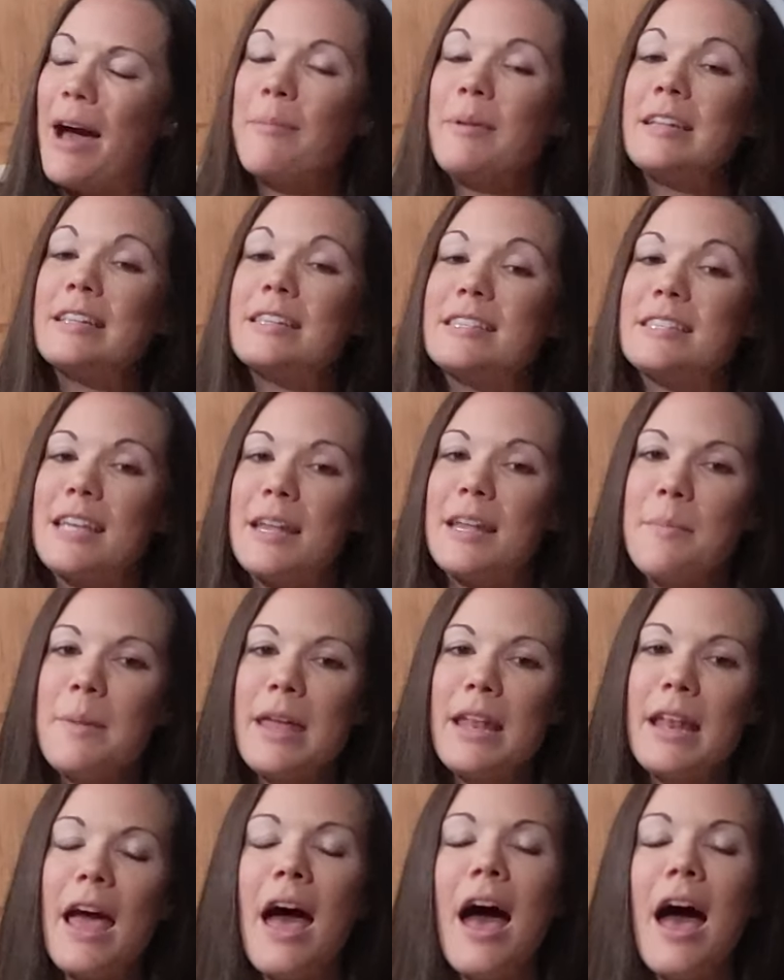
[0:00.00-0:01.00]
mean,
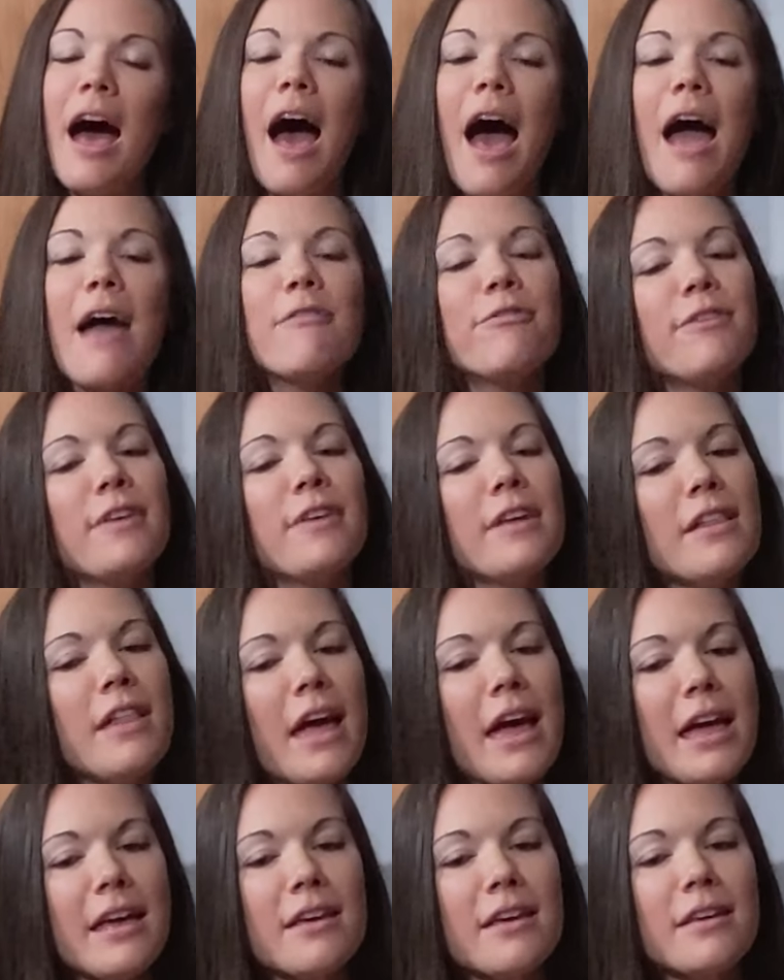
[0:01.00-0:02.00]
cinnamon, I feel
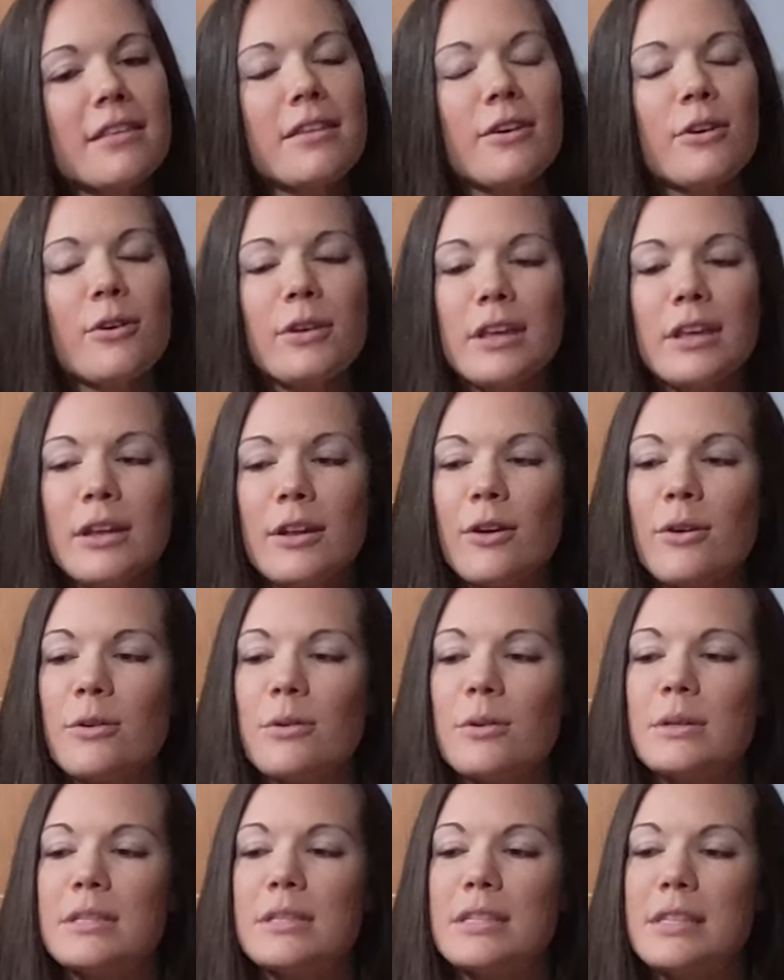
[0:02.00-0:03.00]
like, though, you
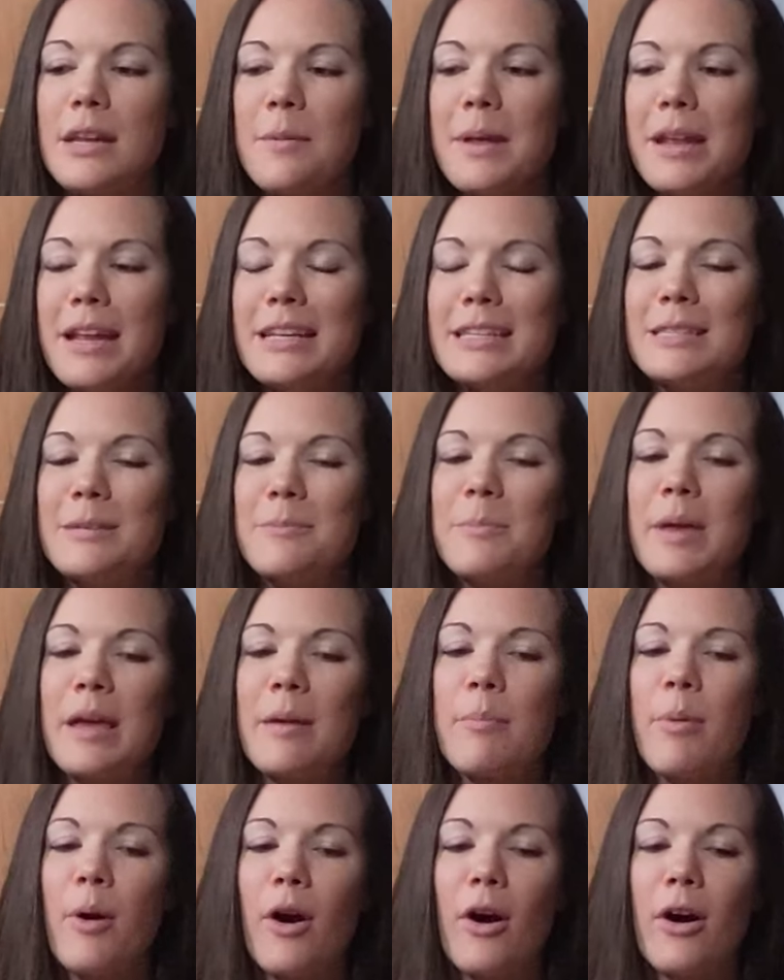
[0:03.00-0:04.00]
know, cinnamon is a
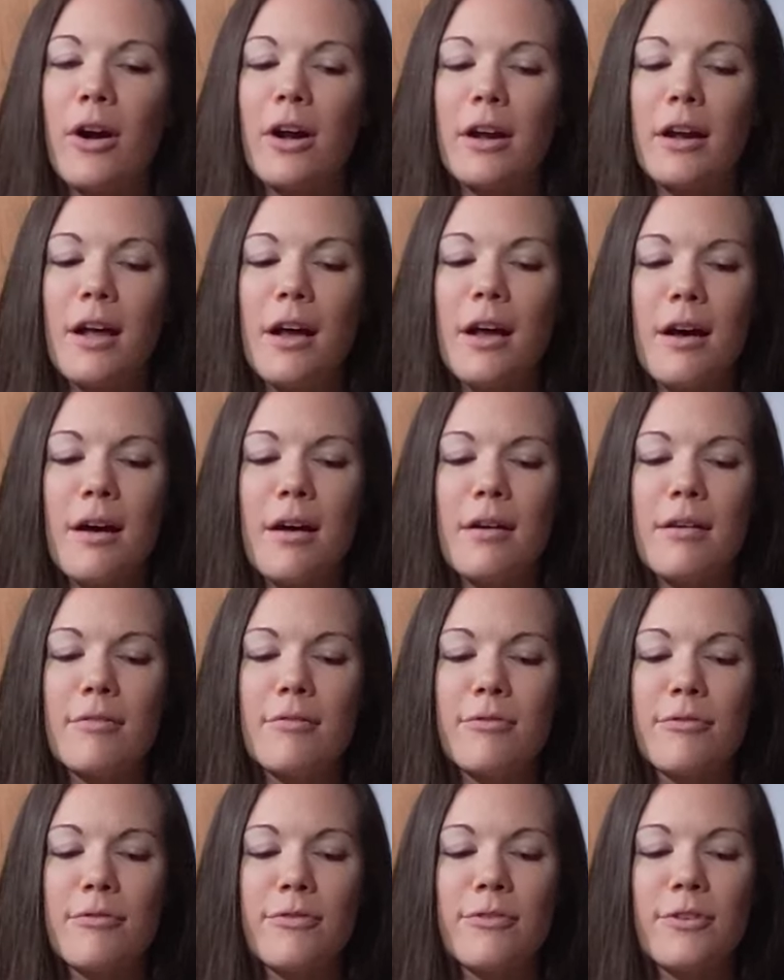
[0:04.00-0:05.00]
big part
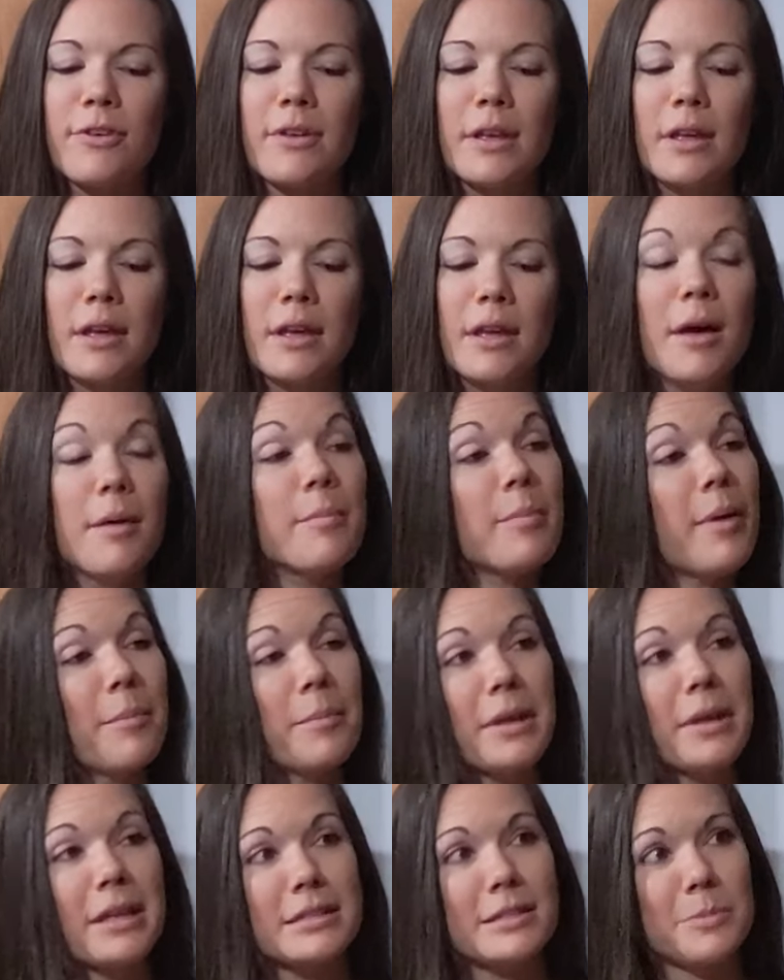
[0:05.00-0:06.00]
of
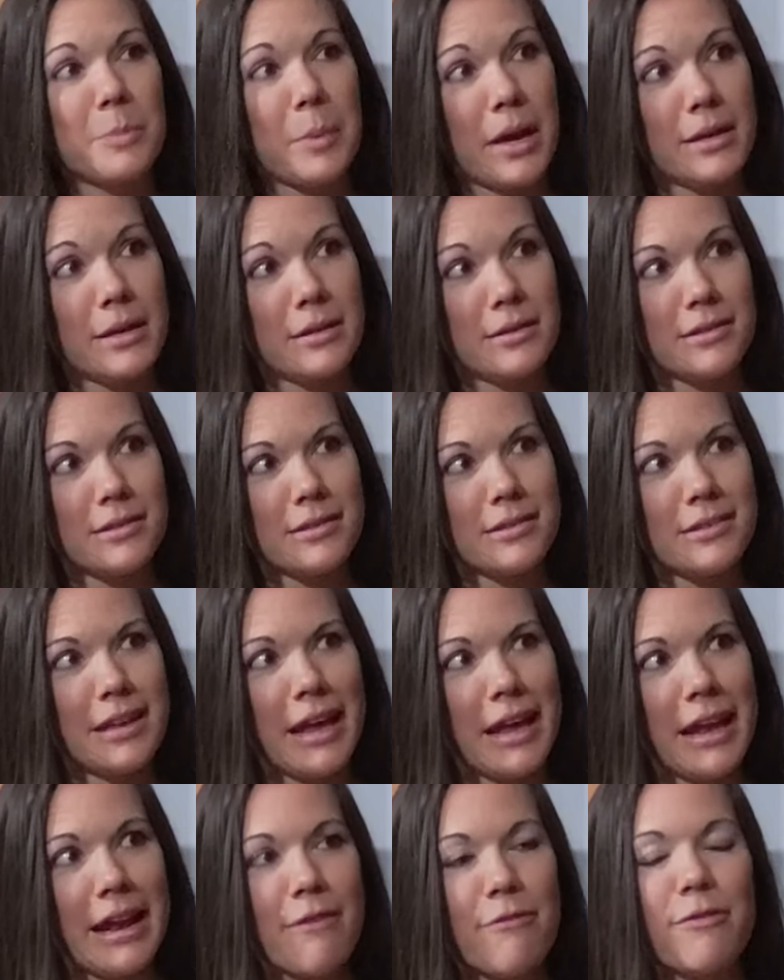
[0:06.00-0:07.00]
pumpkin spice.
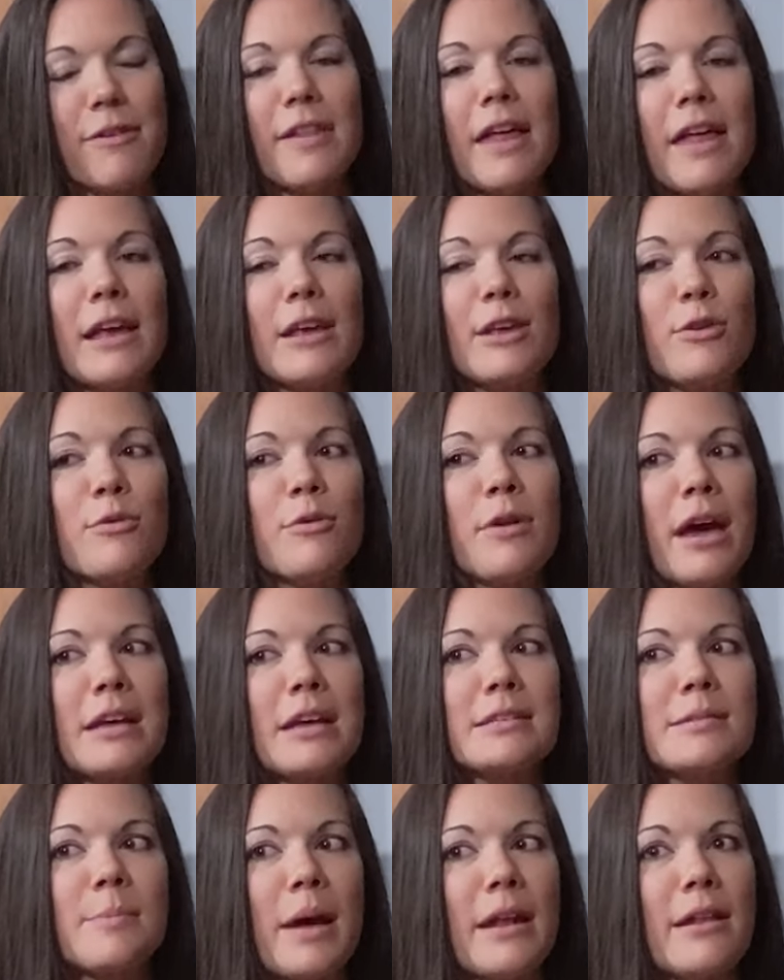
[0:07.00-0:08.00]
And I feel like you
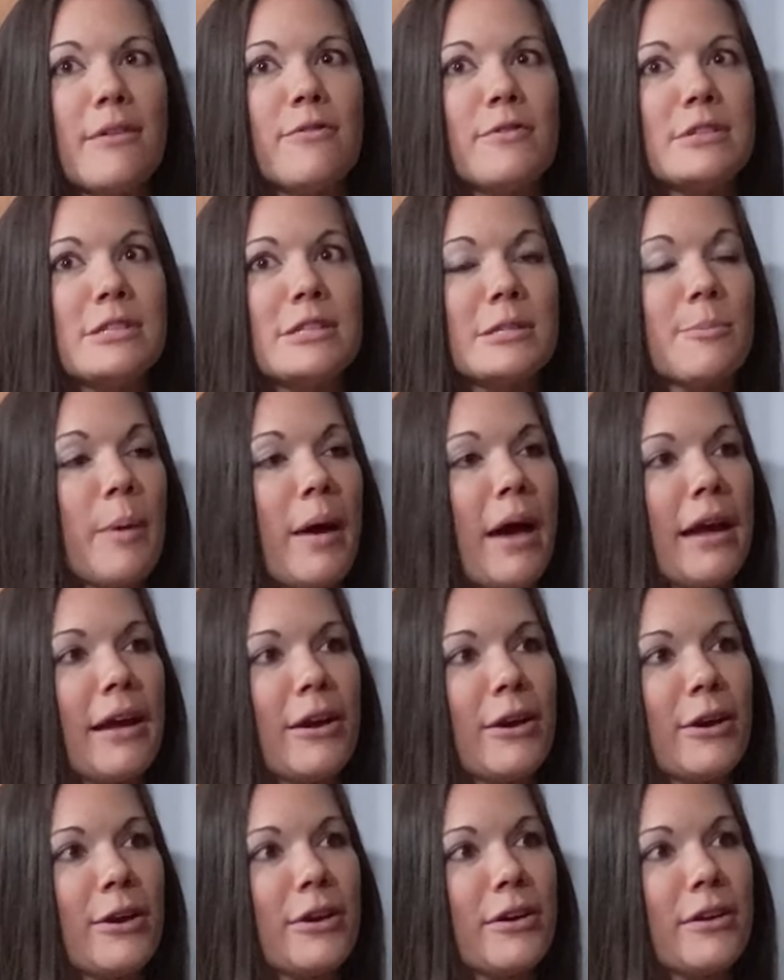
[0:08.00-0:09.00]
guys might have
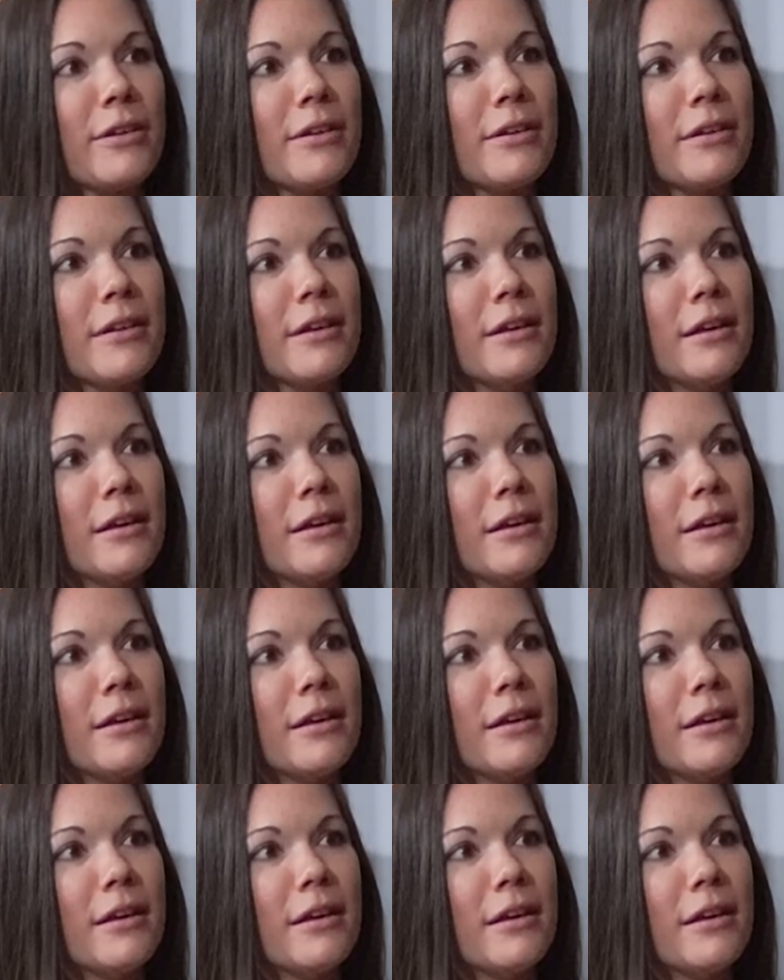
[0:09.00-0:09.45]
inspired...